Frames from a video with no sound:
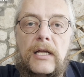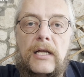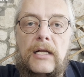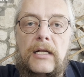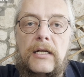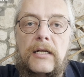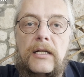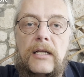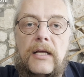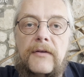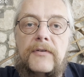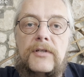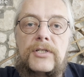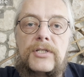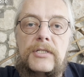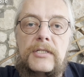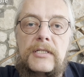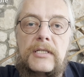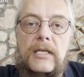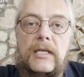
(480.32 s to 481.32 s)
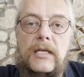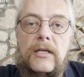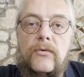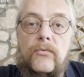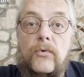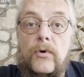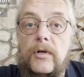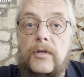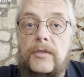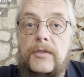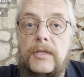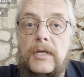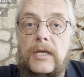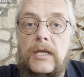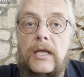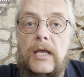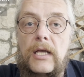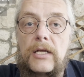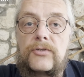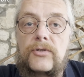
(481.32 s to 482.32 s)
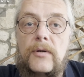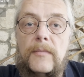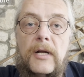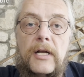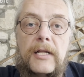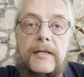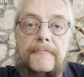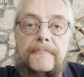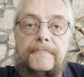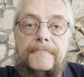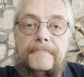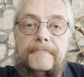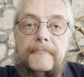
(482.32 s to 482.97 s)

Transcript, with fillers: and efficiency worth the extra money?